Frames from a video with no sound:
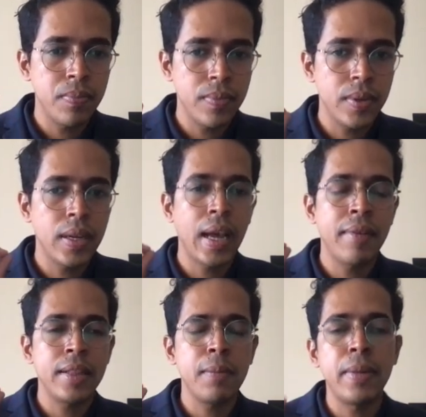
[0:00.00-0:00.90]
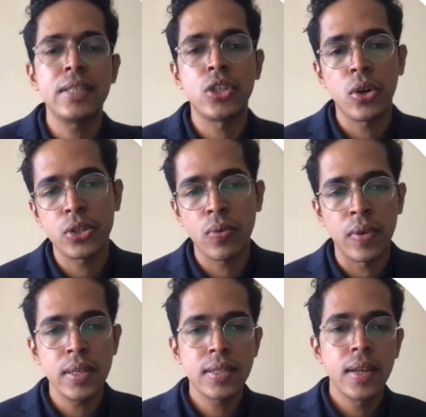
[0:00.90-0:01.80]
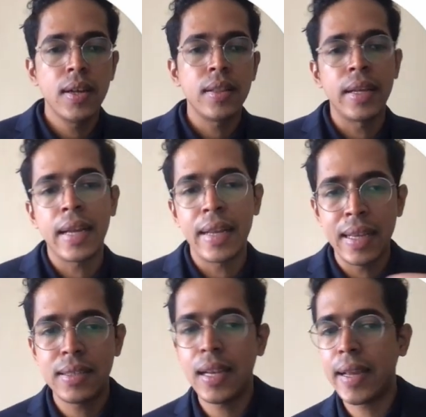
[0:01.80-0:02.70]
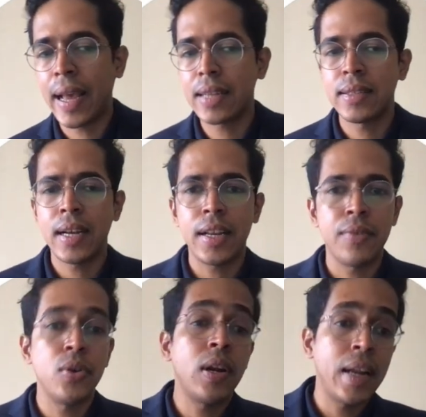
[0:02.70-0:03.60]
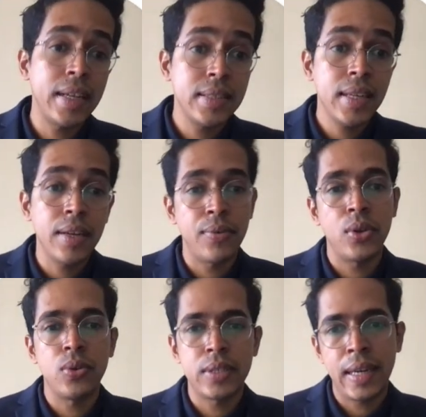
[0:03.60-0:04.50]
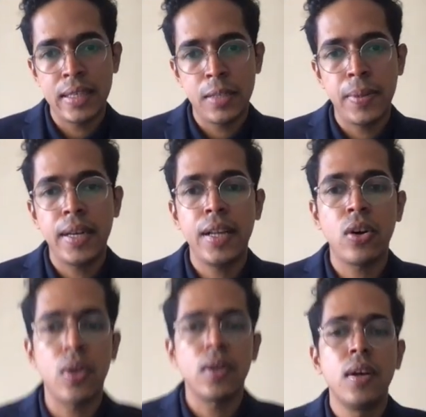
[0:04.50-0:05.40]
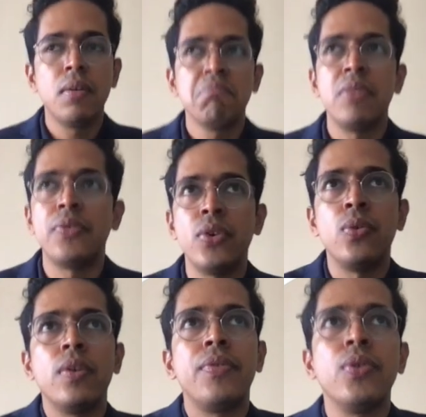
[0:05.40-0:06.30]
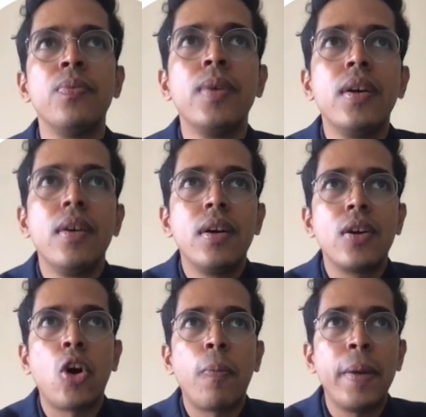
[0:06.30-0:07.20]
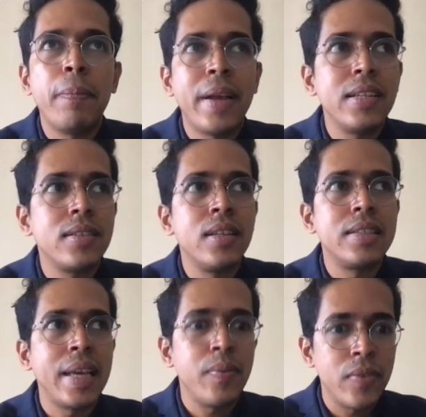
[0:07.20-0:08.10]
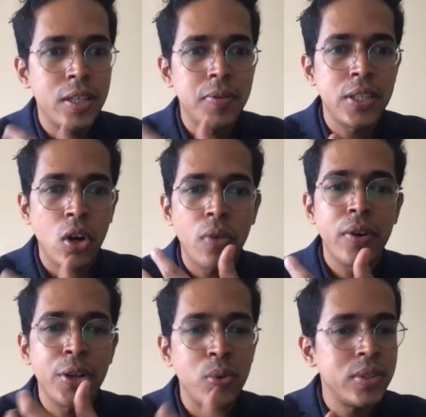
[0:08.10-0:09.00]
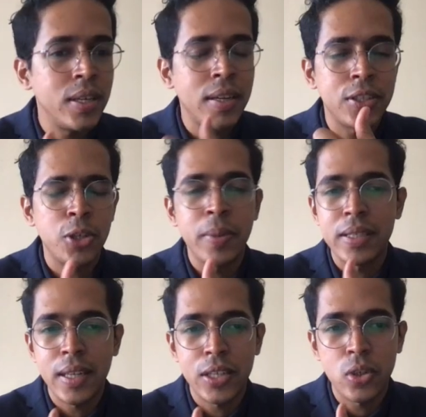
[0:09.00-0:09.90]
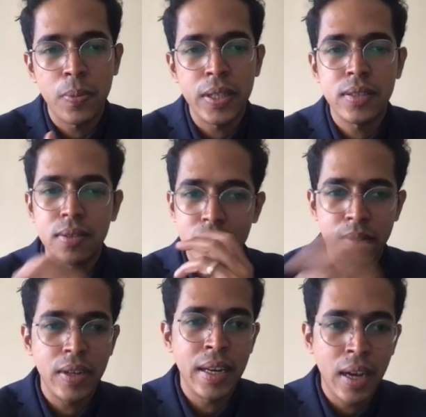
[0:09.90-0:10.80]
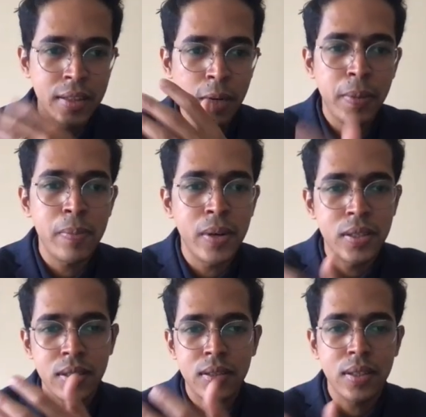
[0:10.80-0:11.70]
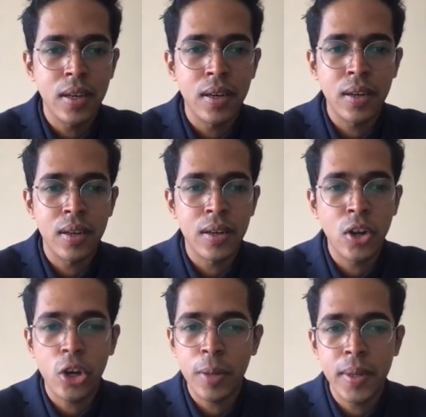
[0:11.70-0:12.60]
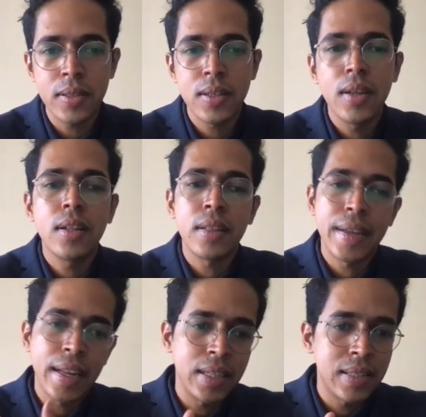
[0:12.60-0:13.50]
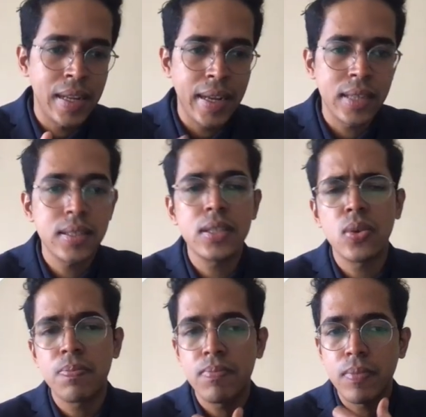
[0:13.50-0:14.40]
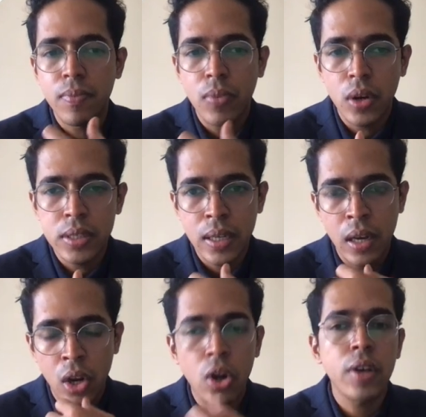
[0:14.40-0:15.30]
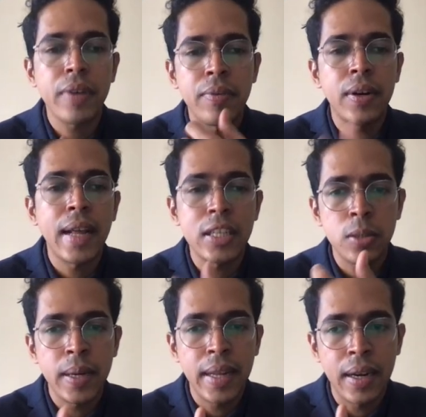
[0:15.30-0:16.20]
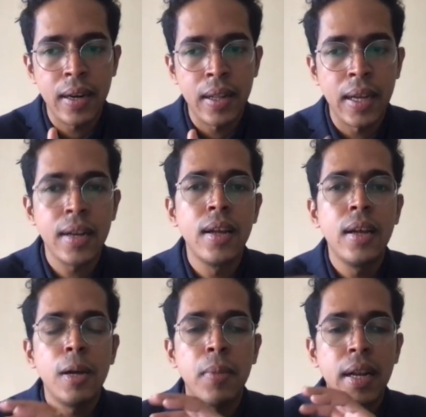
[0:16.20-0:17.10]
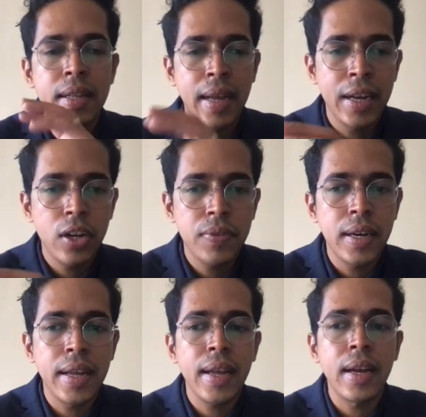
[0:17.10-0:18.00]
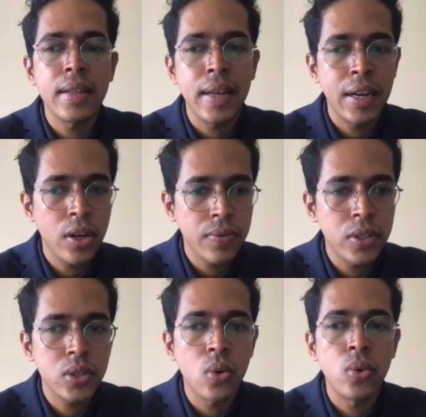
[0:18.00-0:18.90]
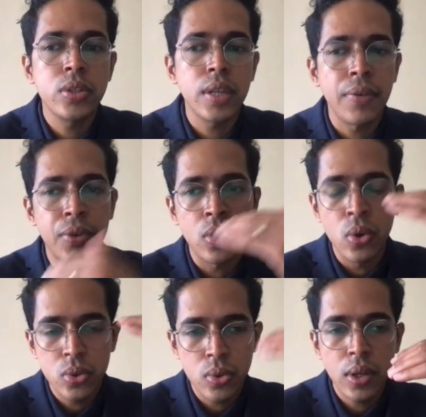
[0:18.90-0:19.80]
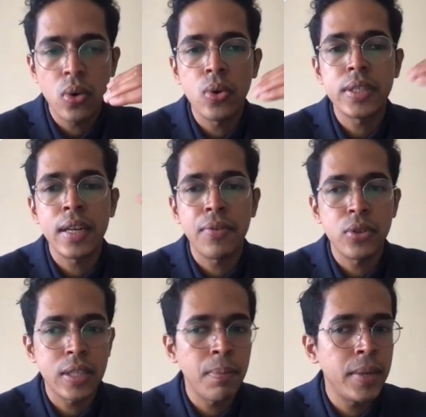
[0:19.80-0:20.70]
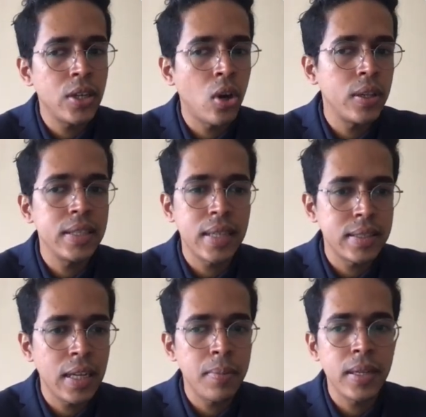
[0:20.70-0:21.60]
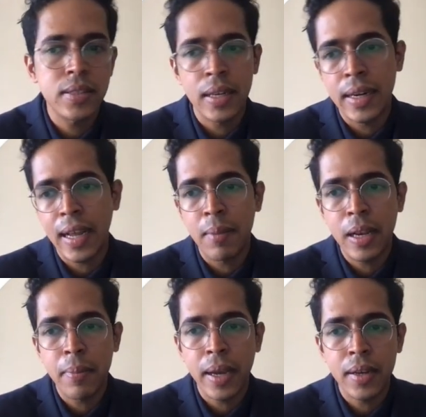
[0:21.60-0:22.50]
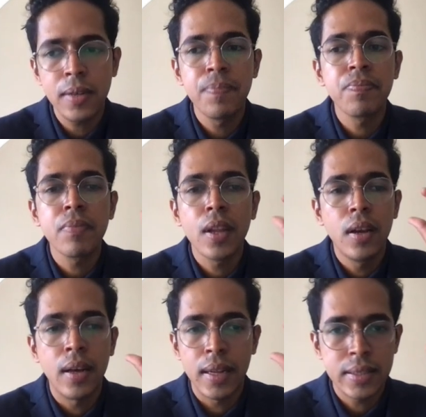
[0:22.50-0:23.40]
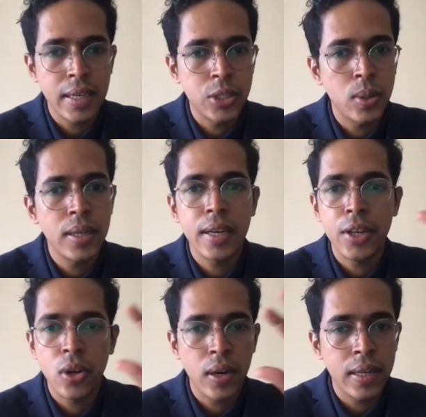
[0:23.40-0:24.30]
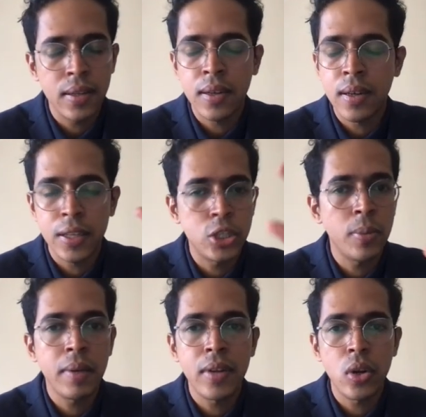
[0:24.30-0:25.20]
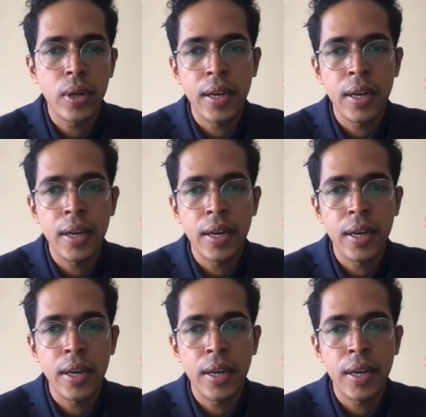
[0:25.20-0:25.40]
having the best choice of words, they can easily catch that. If you are lazy, if you use ChatGPT, or if you copy paste the same words which are often used in resumes and SOPs in other people's documents, they can easily catch that. So a lot of effort has to be taken in that. But at the end of the day, at the end of this course, if you go through the course and if you submit all these assignments in a timely manner, rest assured that your resume will look in a